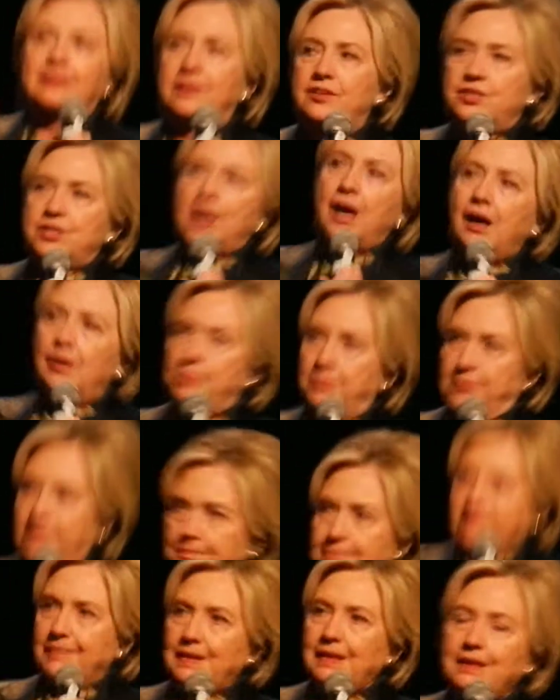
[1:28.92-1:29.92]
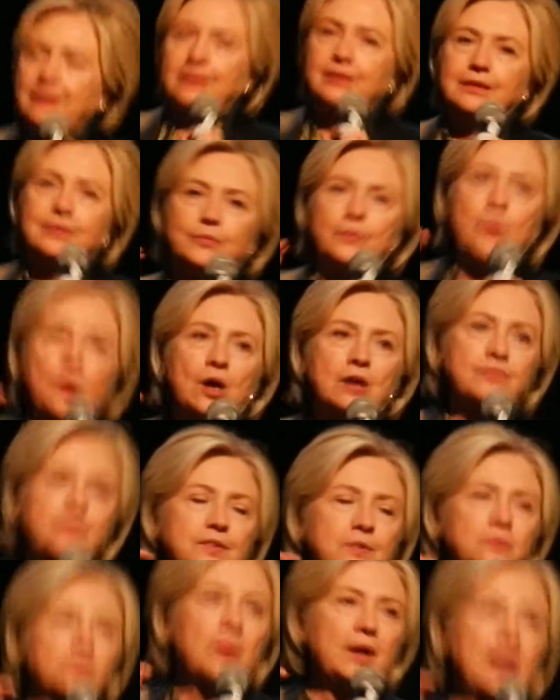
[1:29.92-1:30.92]
at the top. We
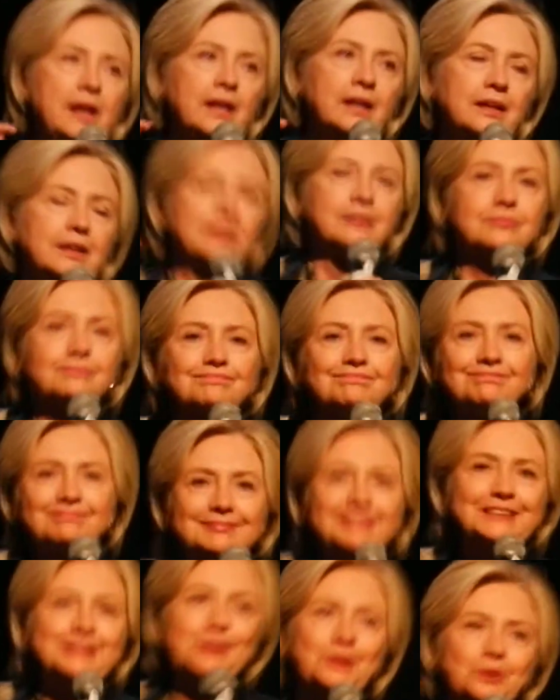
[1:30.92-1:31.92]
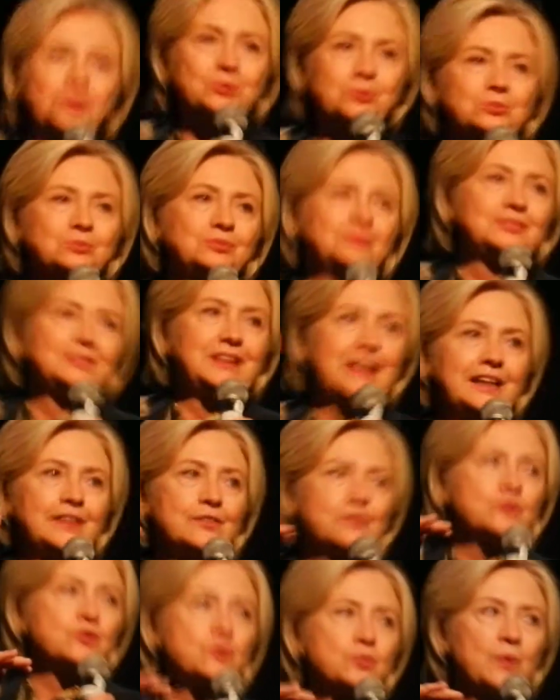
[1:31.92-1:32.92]
often rank, you know,
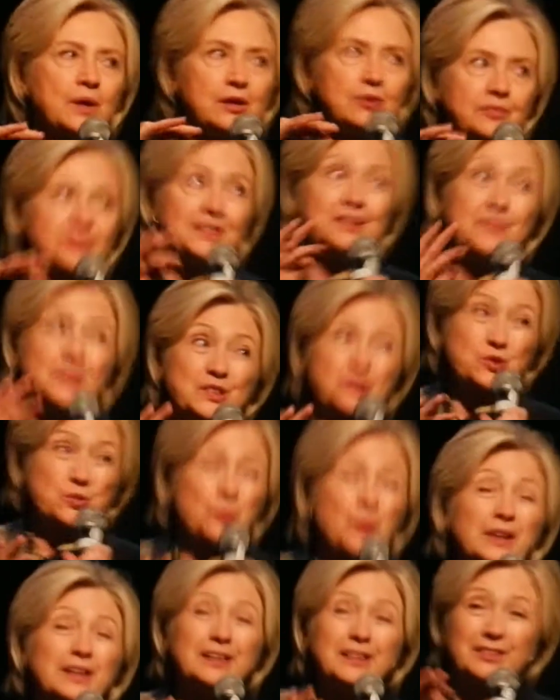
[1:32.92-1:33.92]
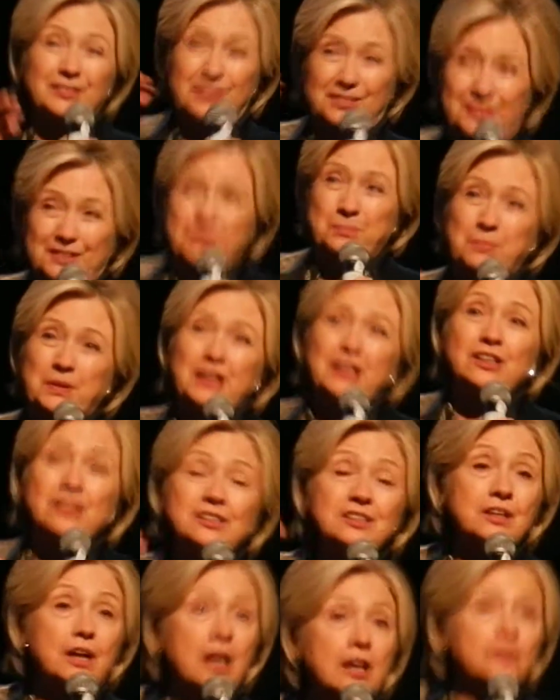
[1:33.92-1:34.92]
10th, 12th, even 20th
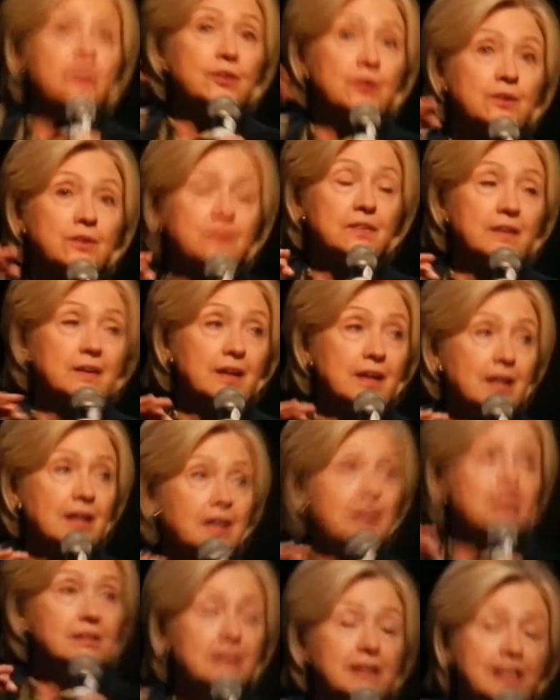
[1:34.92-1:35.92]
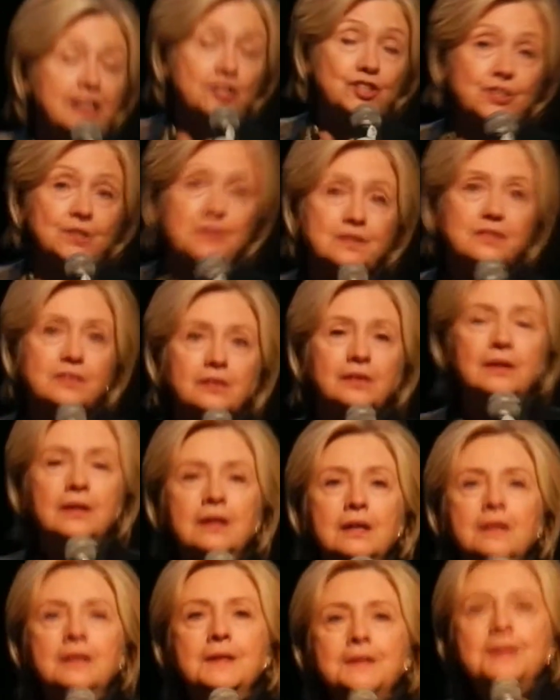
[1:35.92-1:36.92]
compared to other nations.
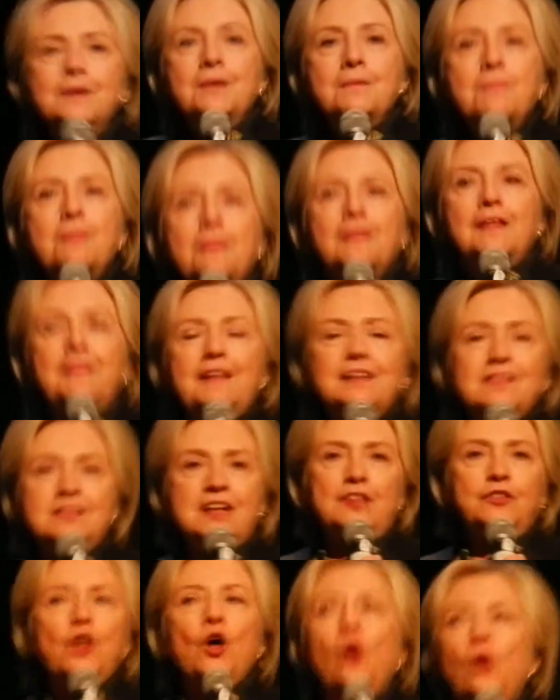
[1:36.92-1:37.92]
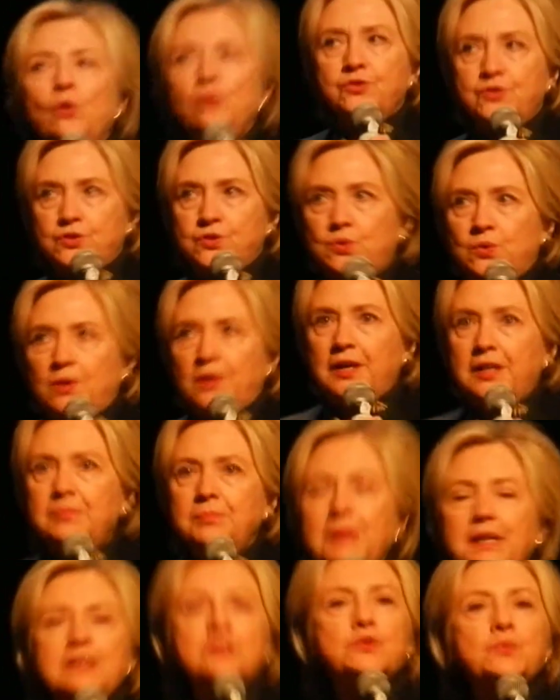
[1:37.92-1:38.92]
That's not the whole
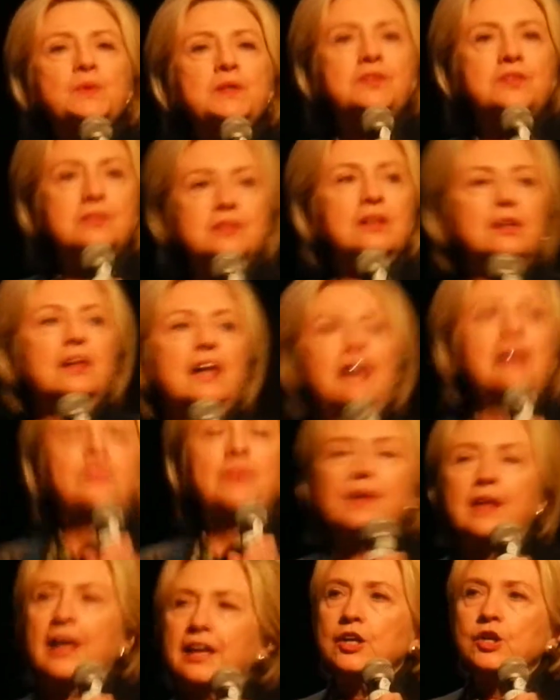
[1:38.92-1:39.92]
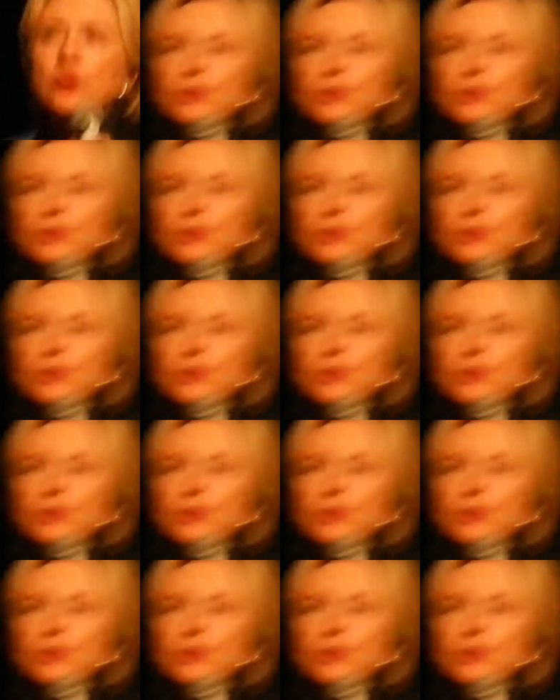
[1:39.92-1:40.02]
story, because we still have a lot